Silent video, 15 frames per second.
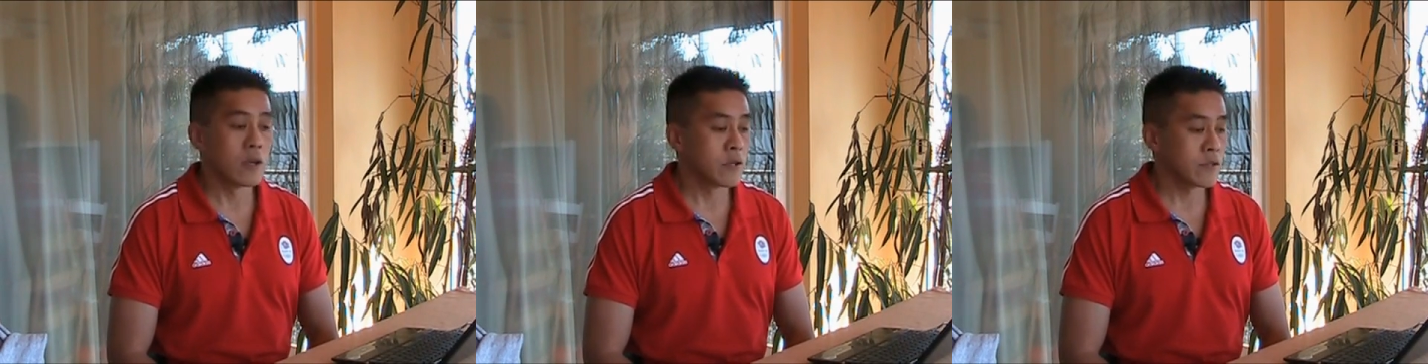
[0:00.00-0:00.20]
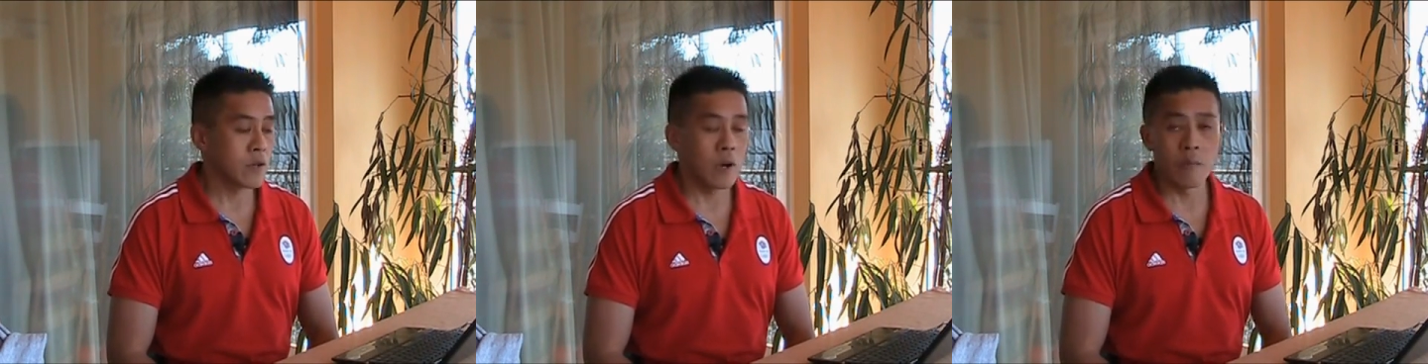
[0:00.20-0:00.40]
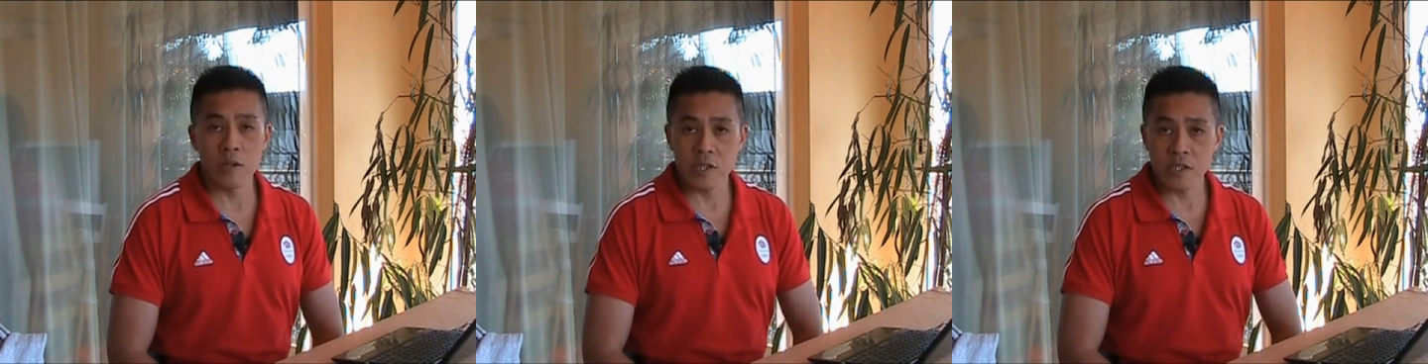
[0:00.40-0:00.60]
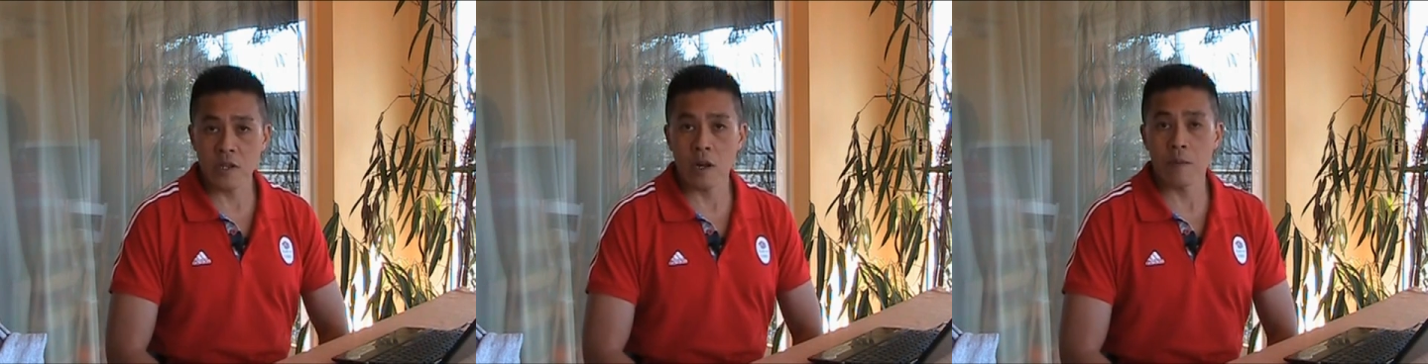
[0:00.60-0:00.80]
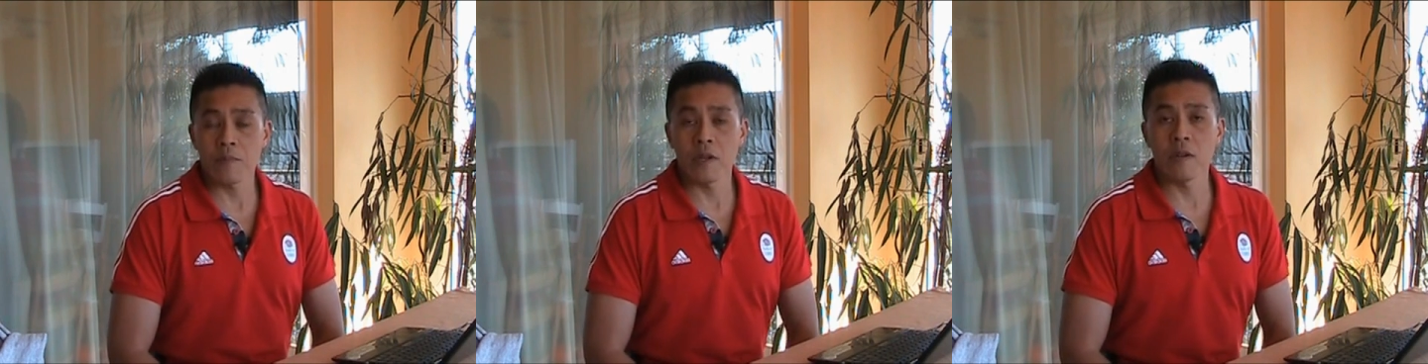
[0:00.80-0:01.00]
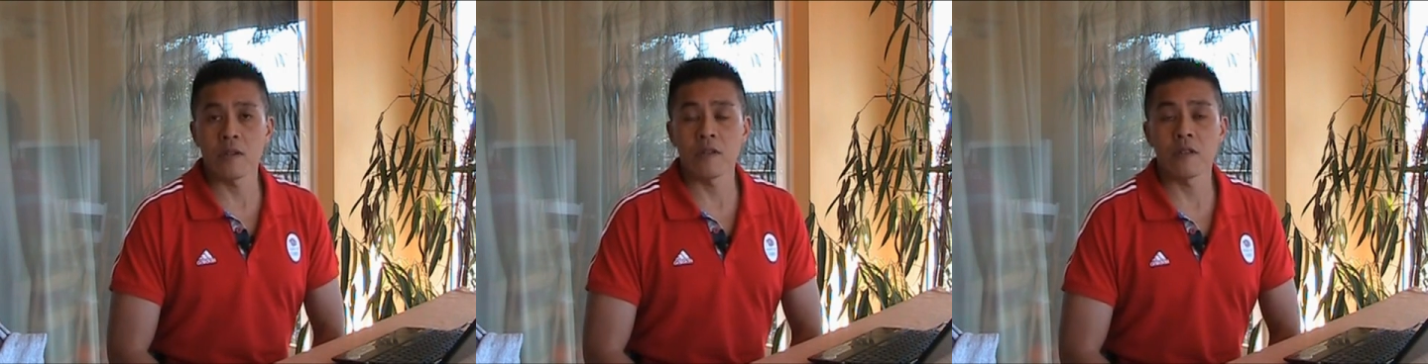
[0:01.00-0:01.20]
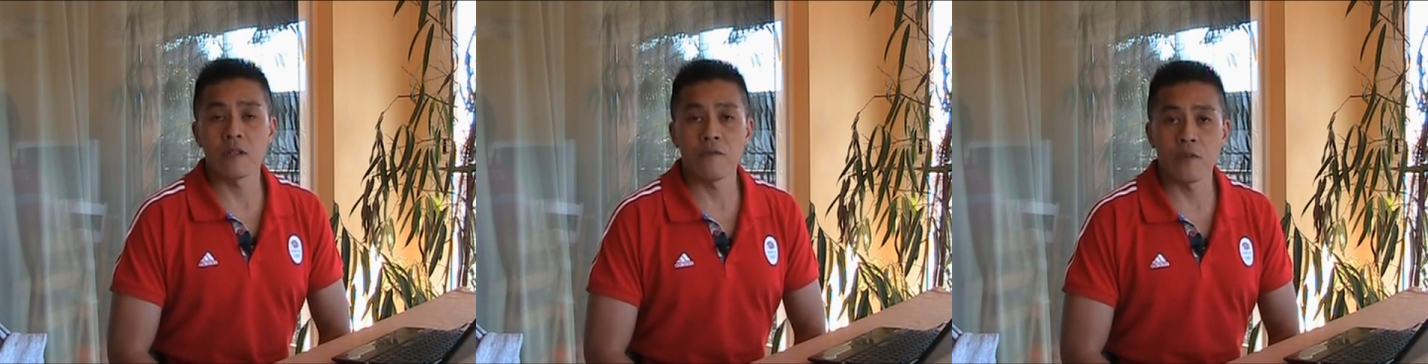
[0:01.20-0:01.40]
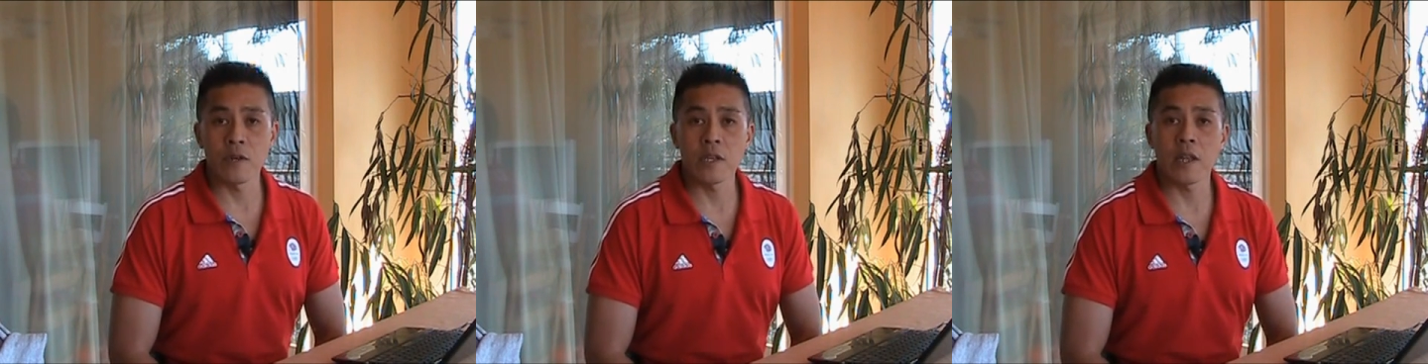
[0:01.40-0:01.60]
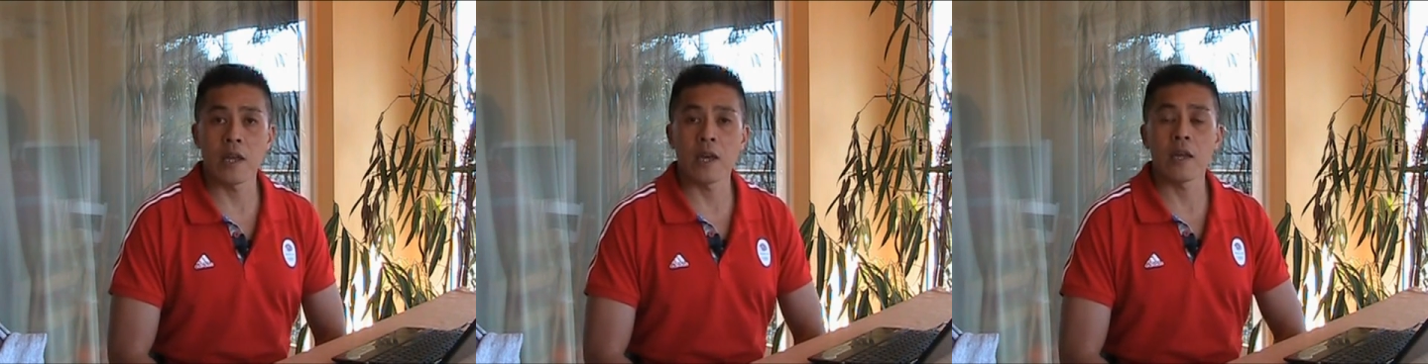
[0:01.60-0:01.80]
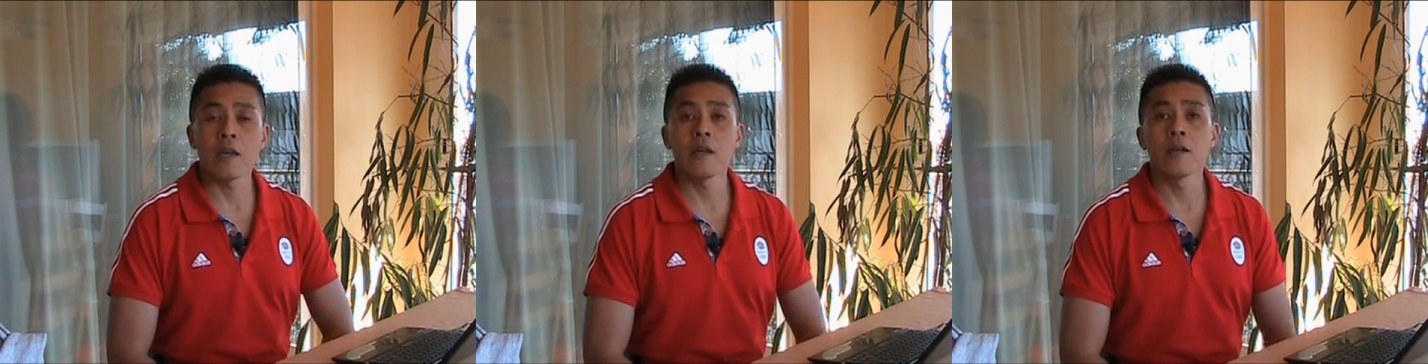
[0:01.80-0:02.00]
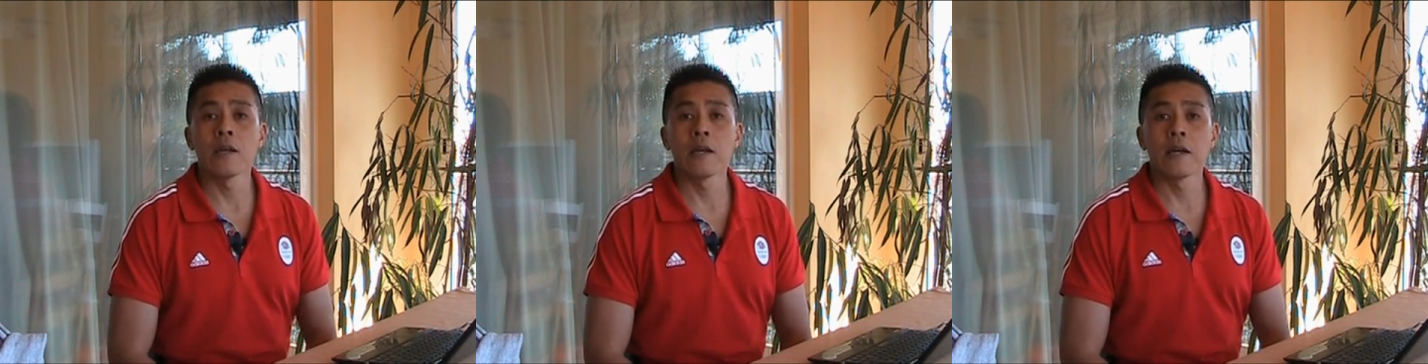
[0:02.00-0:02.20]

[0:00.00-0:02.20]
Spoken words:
So I'm going to stop there for today.